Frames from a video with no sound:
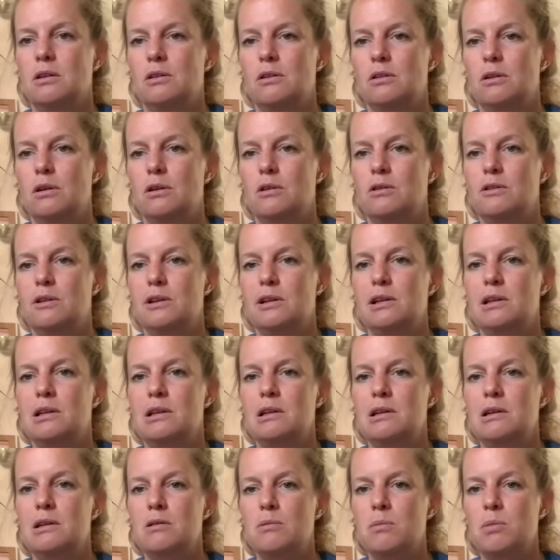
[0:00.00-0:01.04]
So it's a
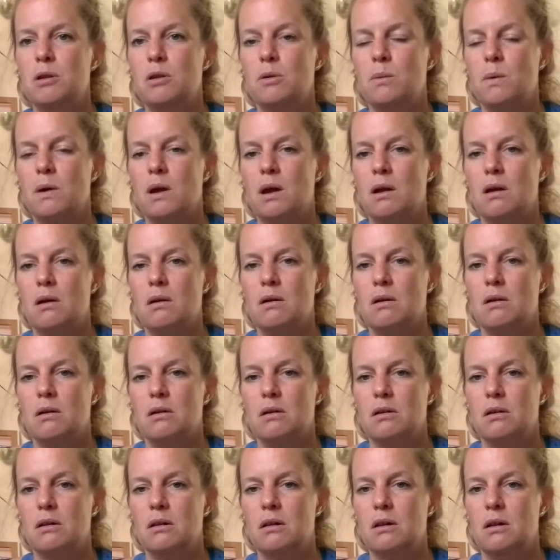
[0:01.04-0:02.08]
little bit quicker
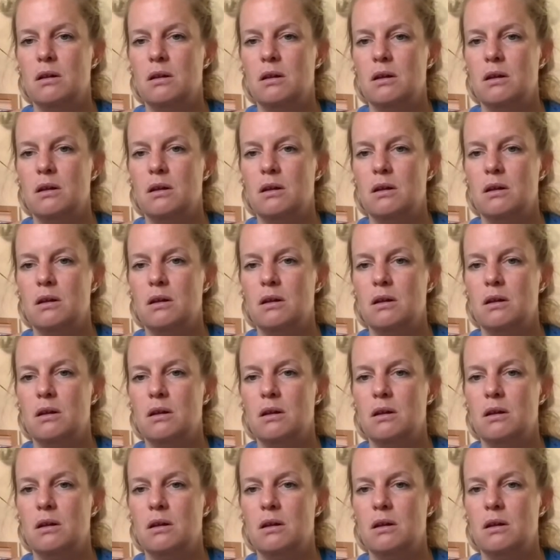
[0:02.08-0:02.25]
than